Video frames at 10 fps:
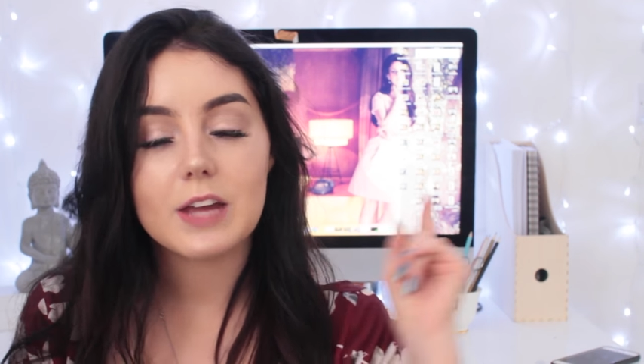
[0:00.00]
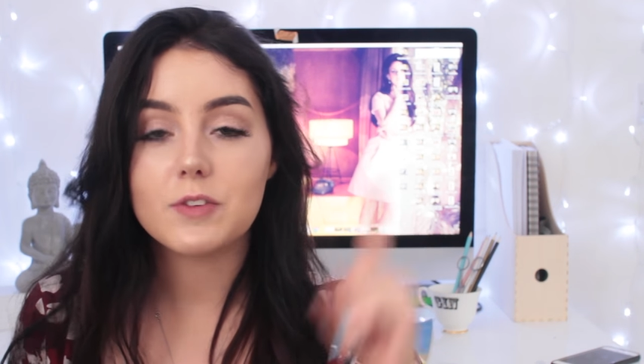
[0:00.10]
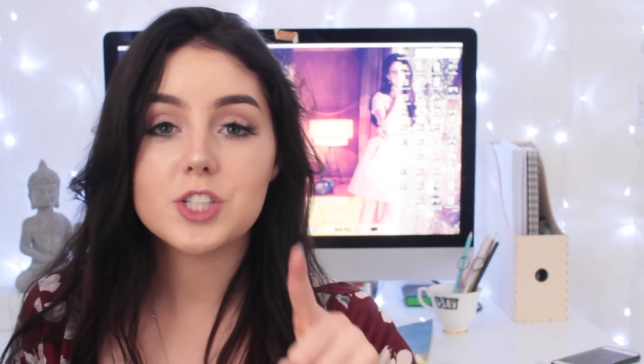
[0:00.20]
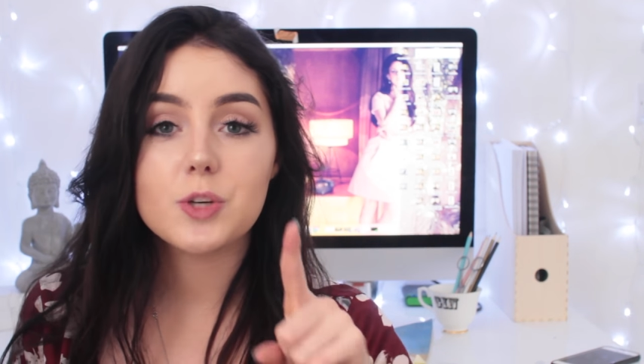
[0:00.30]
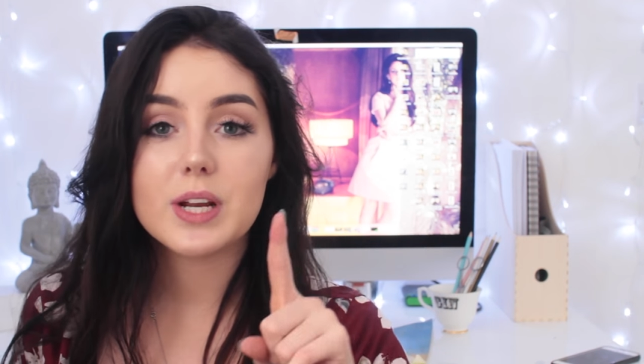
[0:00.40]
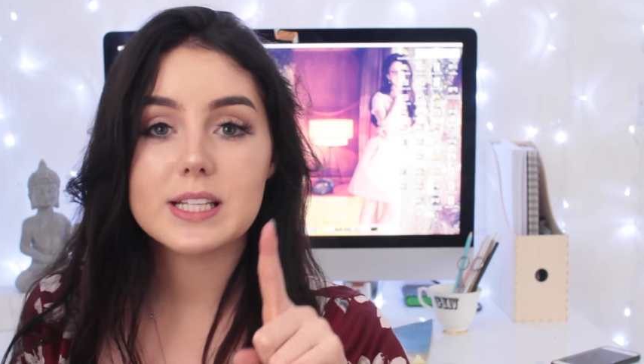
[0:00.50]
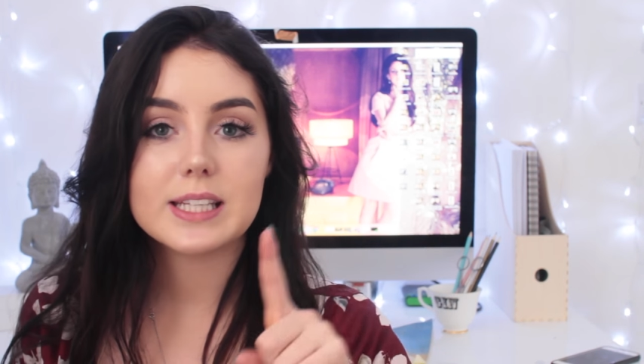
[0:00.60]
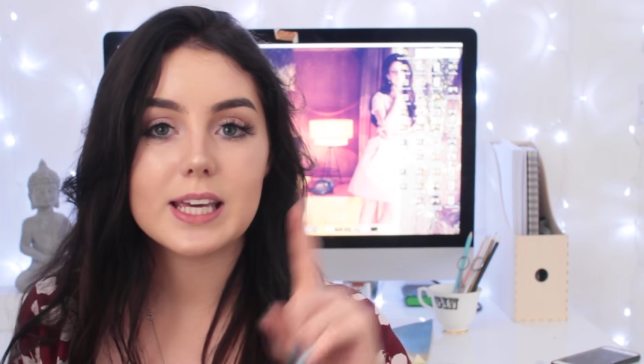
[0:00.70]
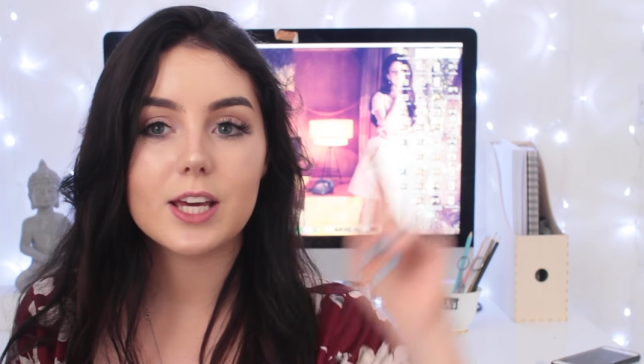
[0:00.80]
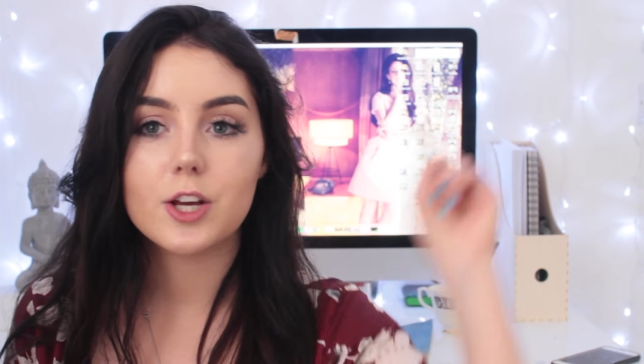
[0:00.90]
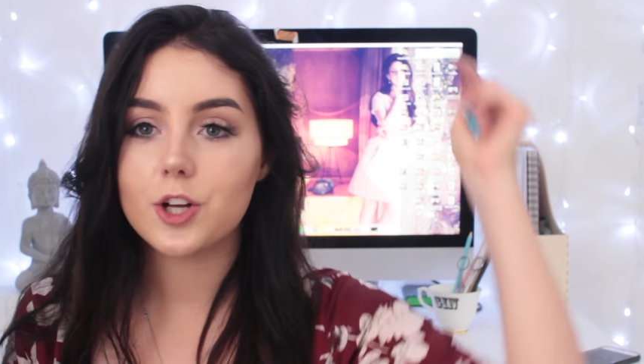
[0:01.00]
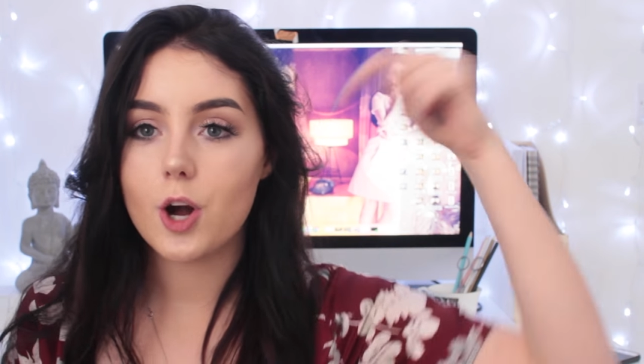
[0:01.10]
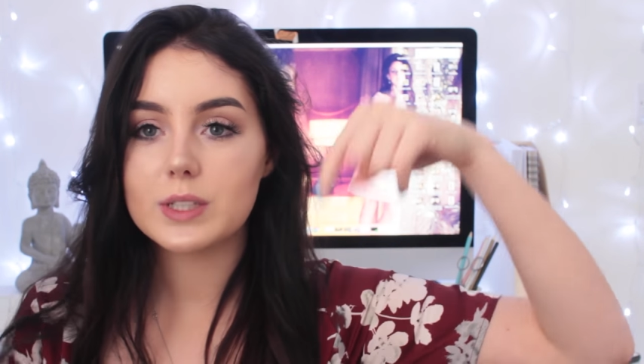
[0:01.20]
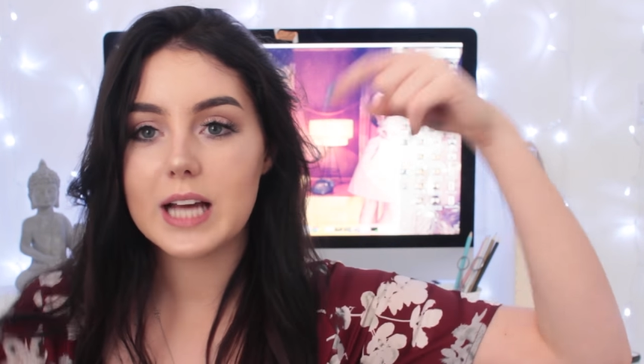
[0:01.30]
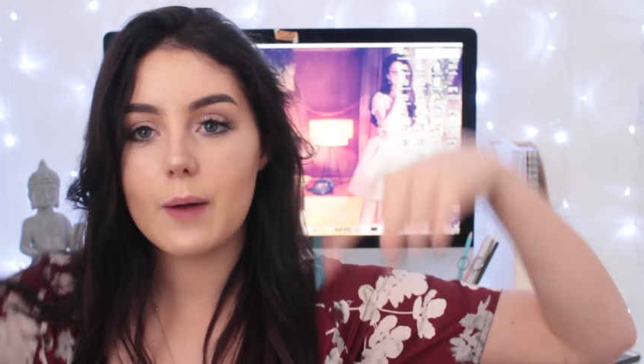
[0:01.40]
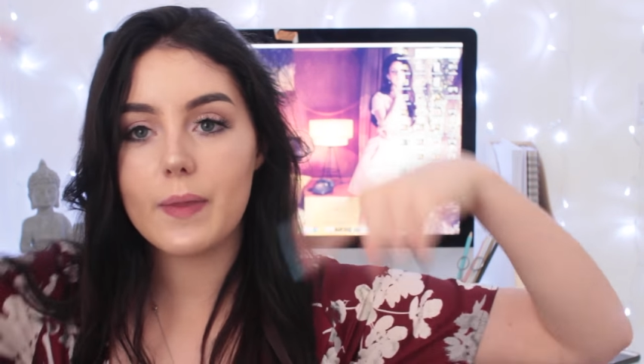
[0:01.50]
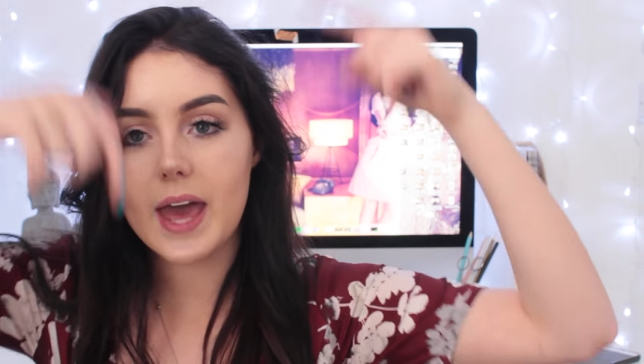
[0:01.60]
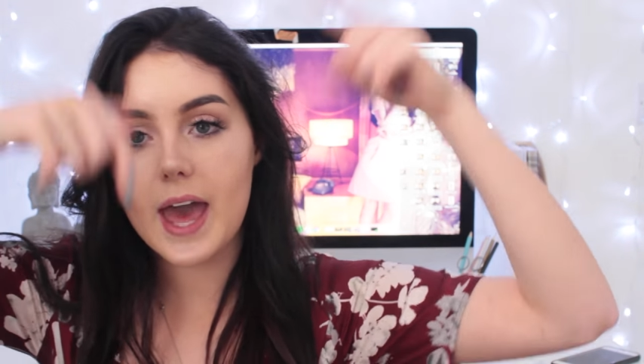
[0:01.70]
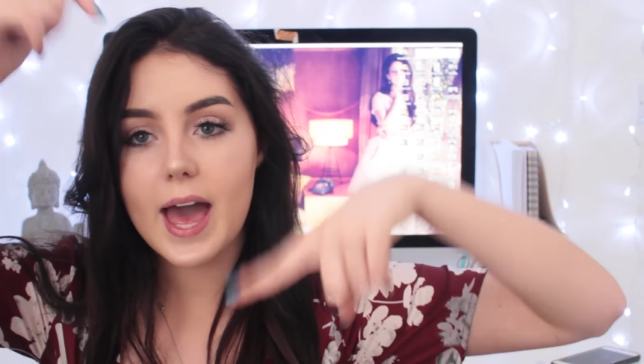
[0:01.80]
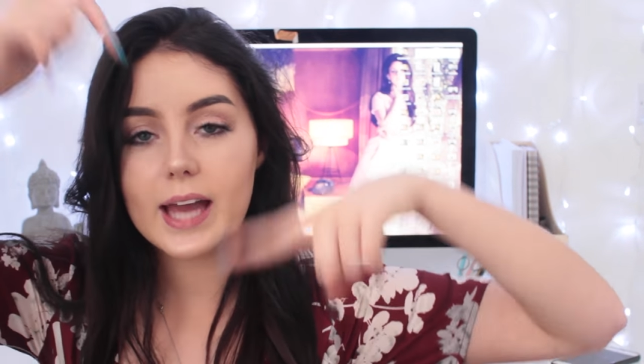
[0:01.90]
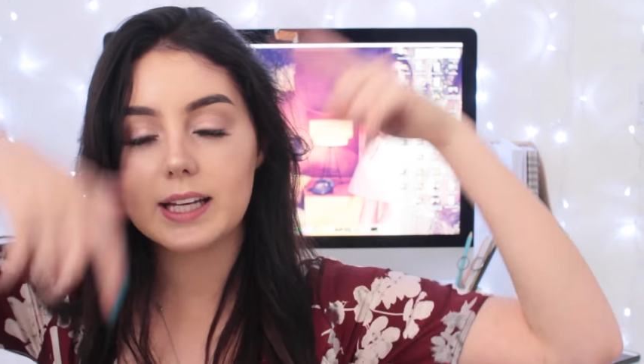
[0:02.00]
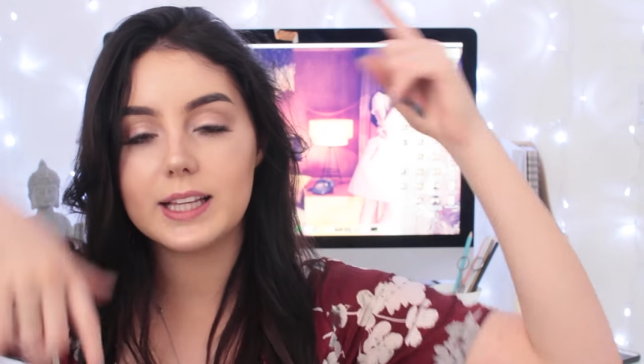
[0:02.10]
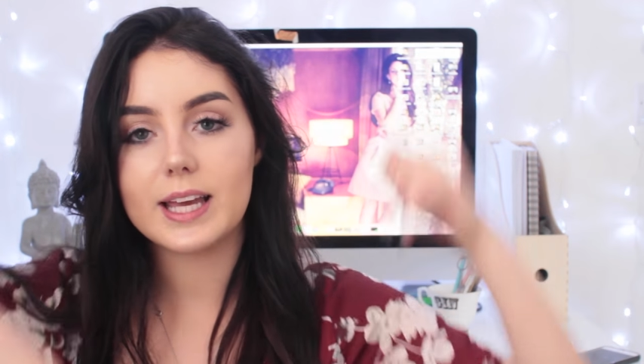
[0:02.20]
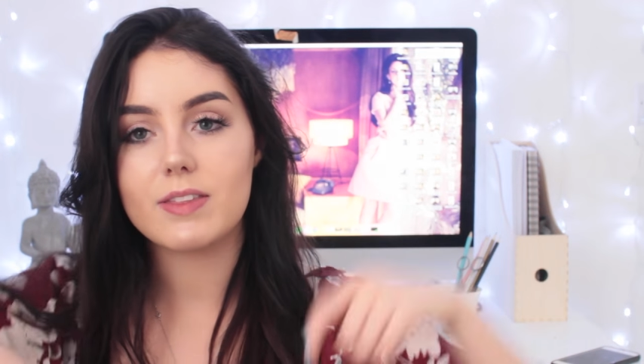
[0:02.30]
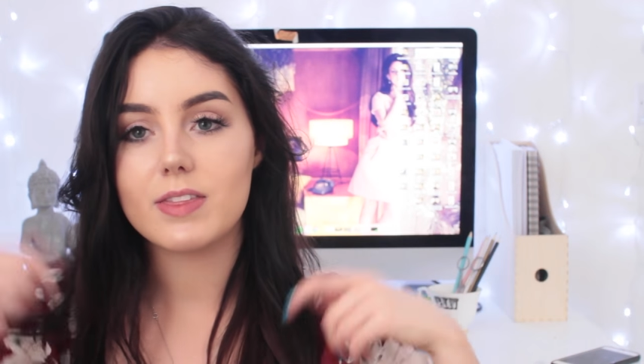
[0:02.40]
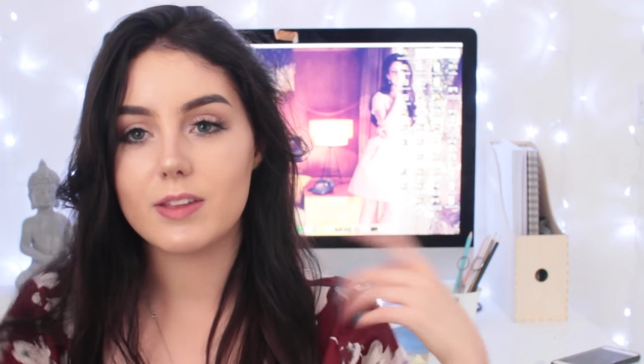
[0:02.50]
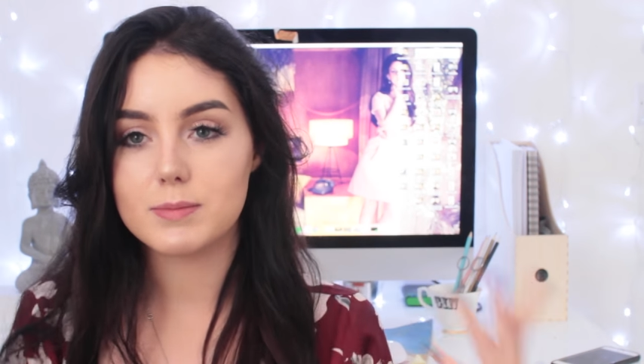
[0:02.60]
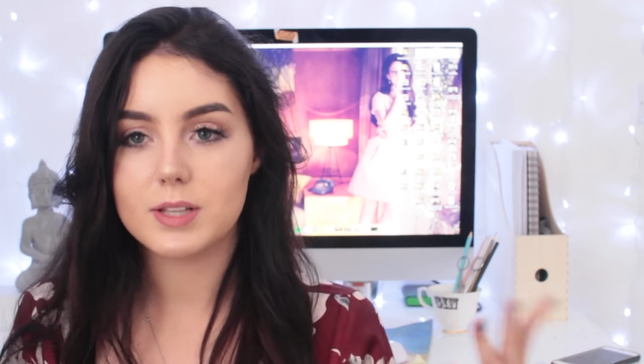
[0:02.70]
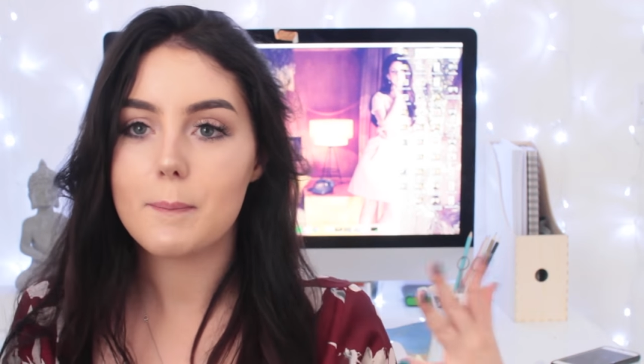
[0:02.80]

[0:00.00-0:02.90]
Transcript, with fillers: If you do want to see it, go down there and click the thumbs